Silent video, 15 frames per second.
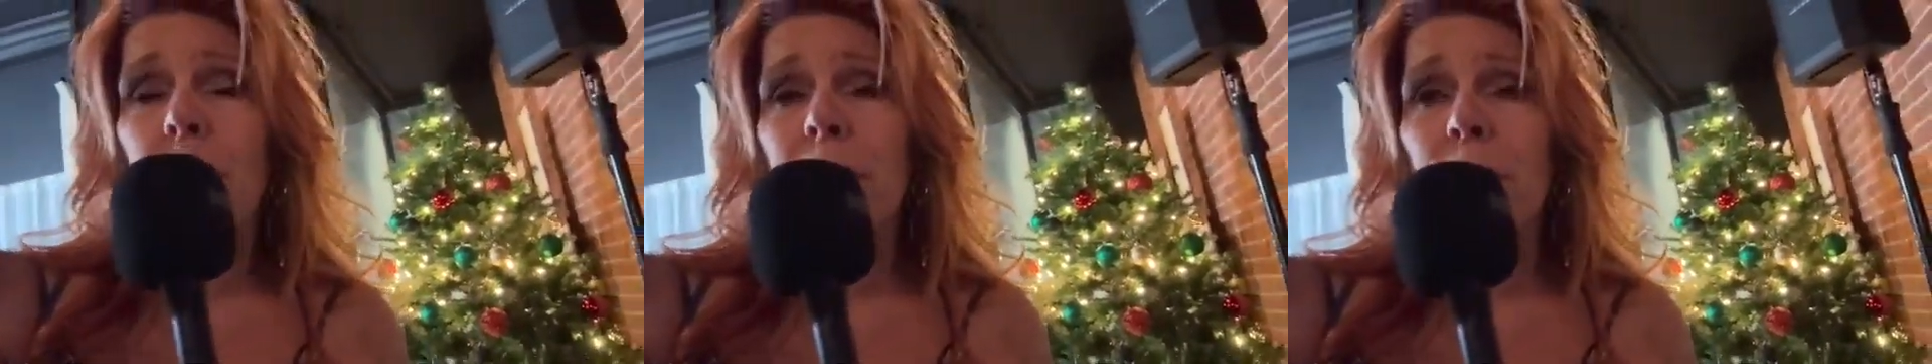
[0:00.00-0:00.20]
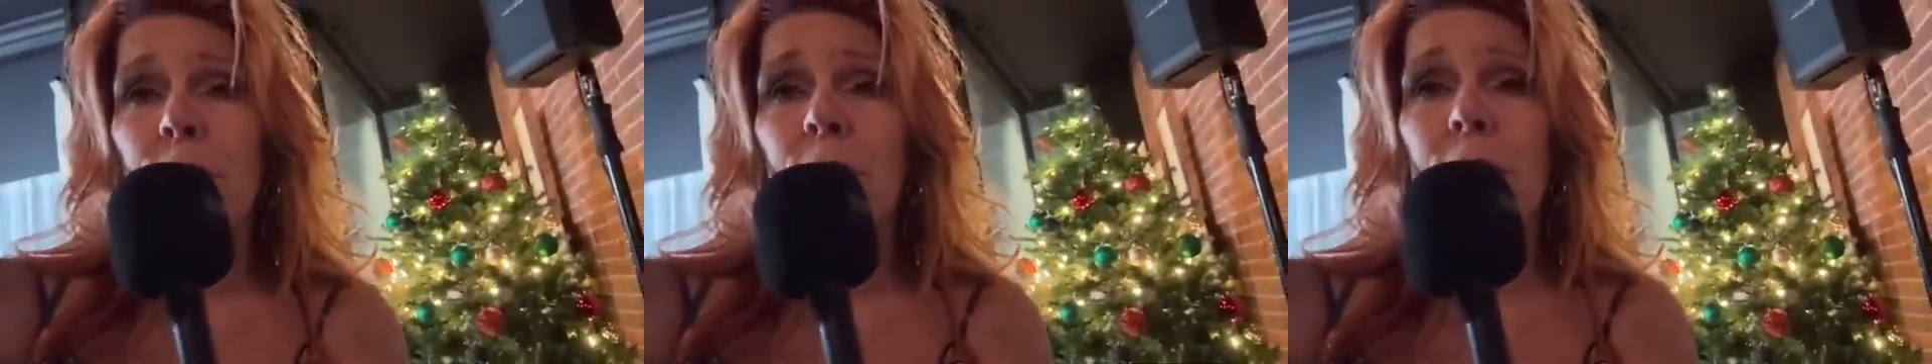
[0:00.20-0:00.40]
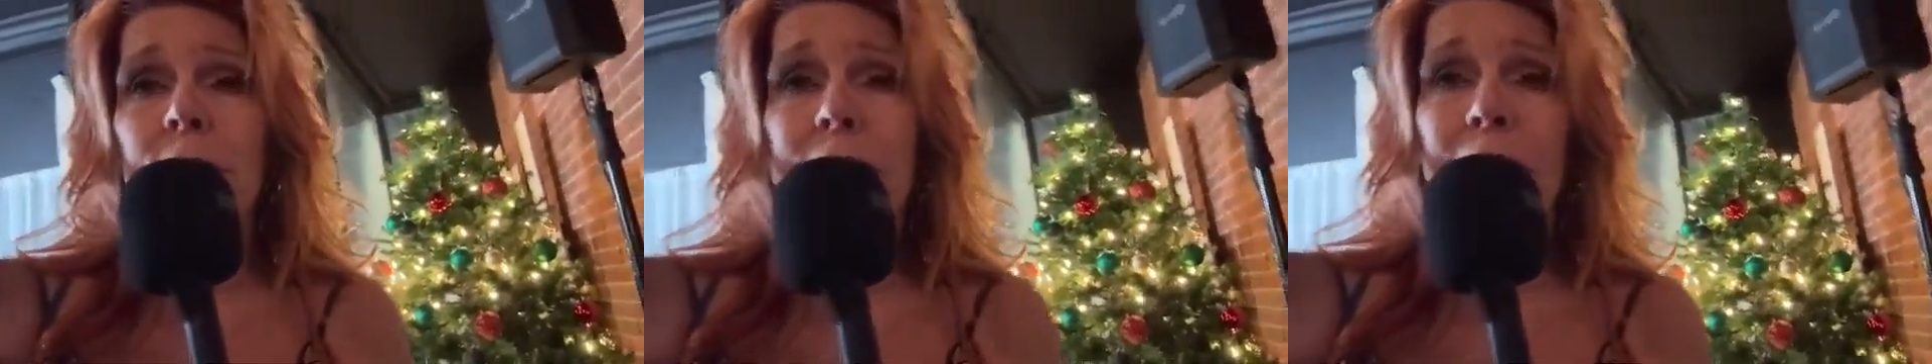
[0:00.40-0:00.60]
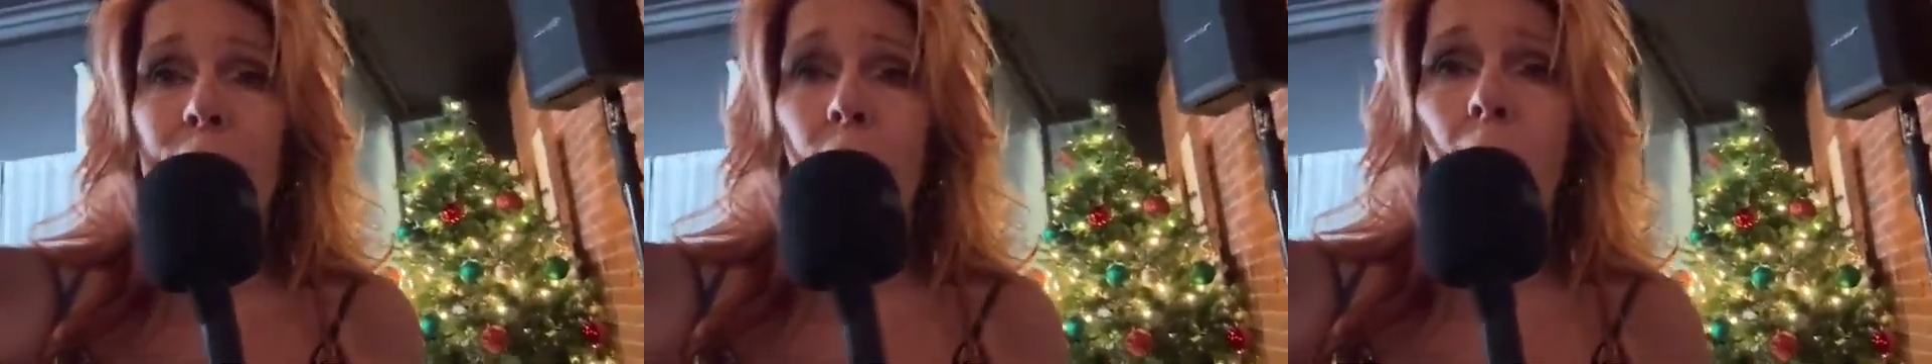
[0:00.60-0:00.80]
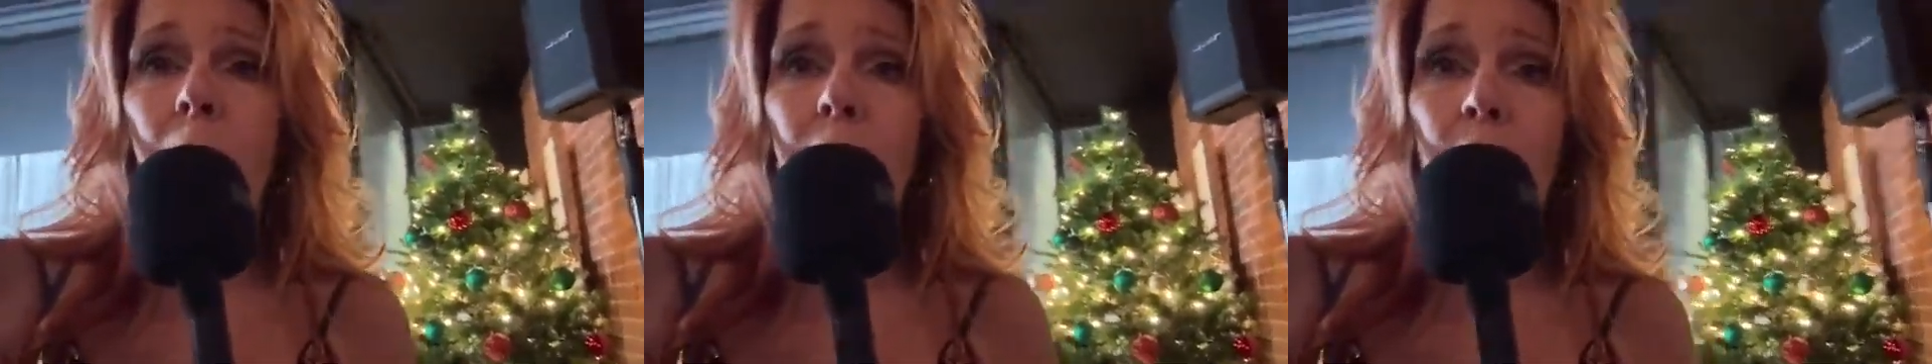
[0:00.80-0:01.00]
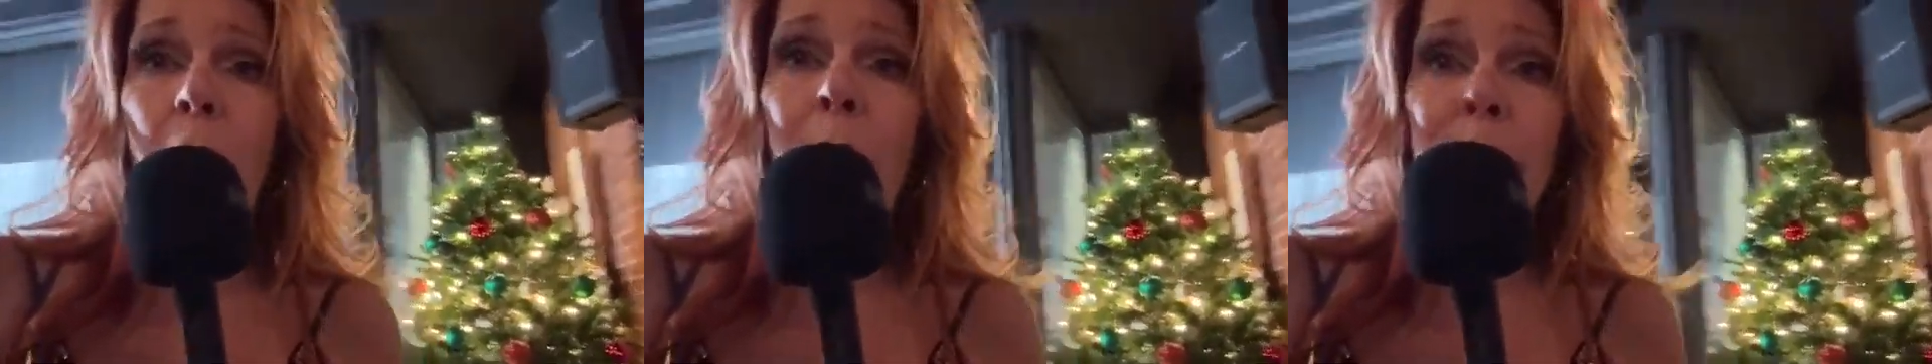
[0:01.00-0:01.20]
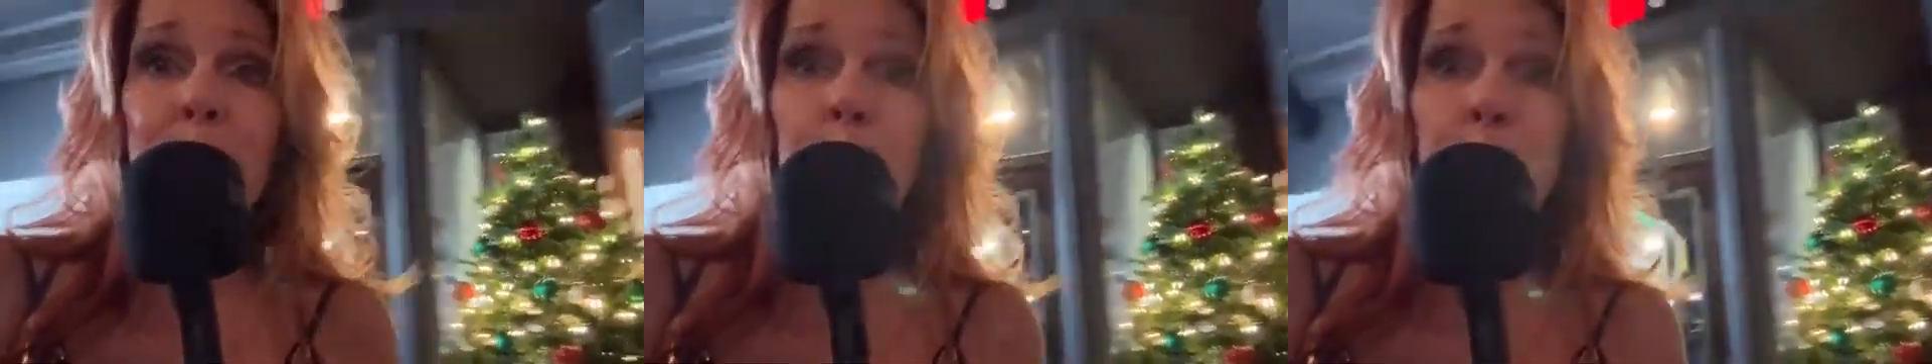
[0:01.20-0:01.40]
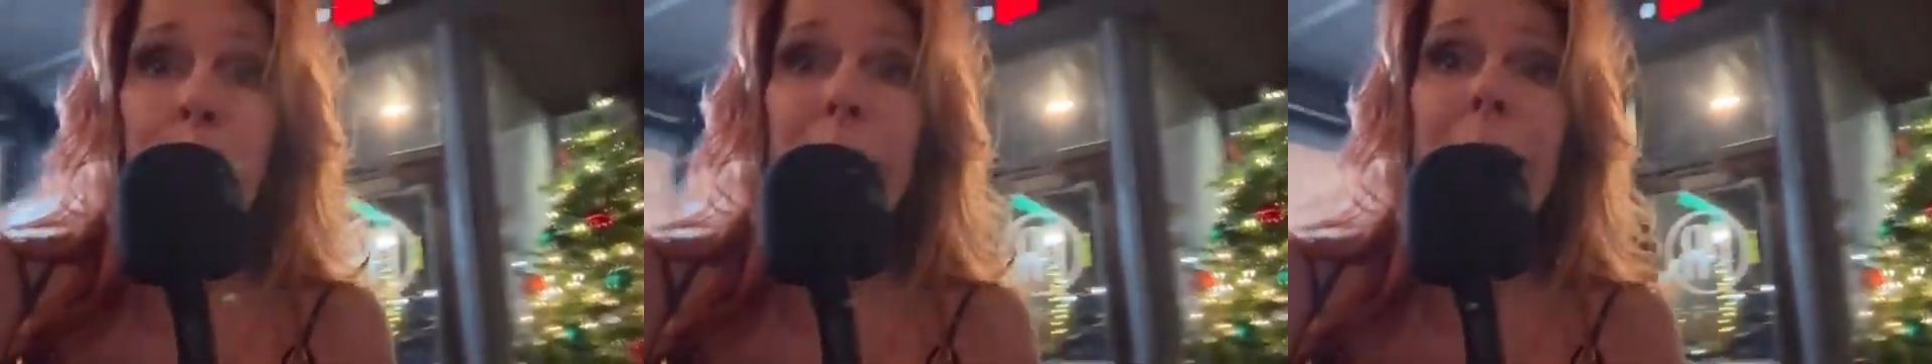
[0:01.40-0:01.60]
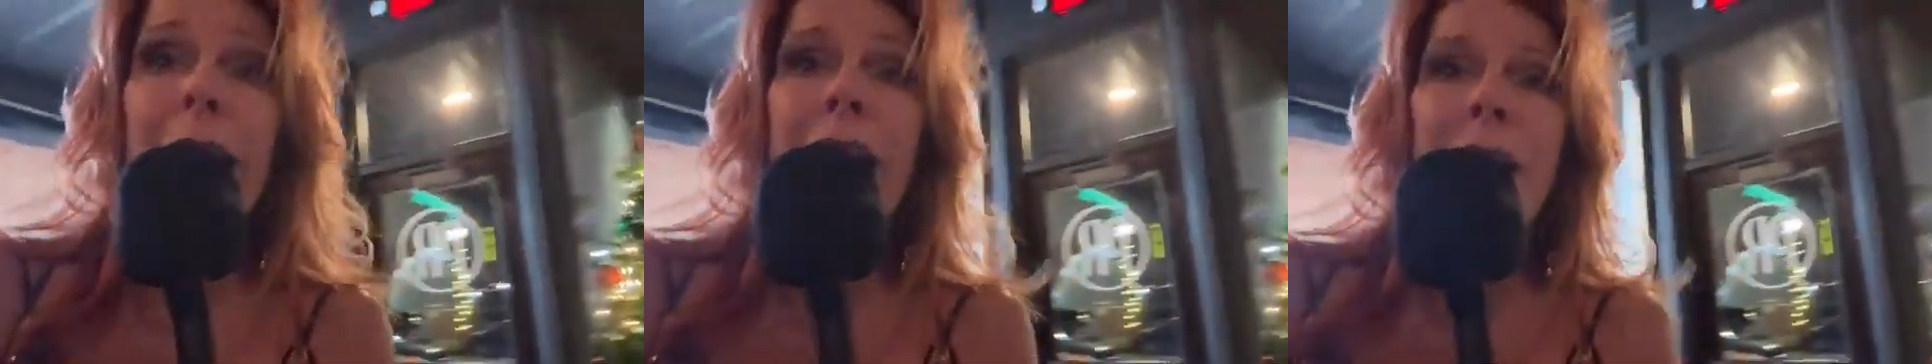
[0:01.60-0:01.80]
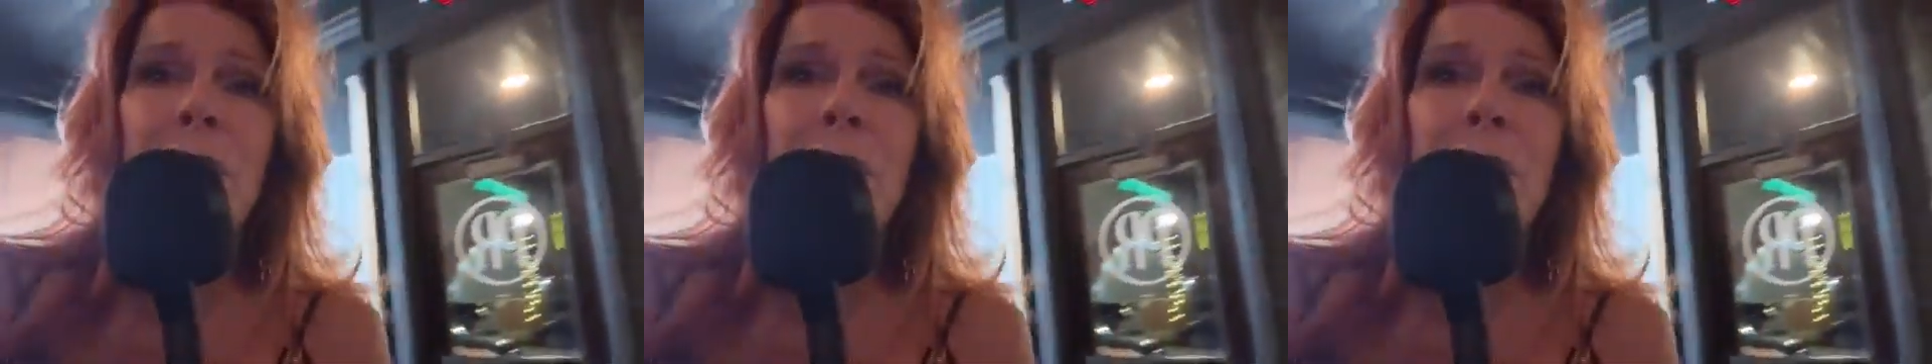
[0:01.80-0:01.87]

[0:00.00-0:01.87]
visitor center on Huff Street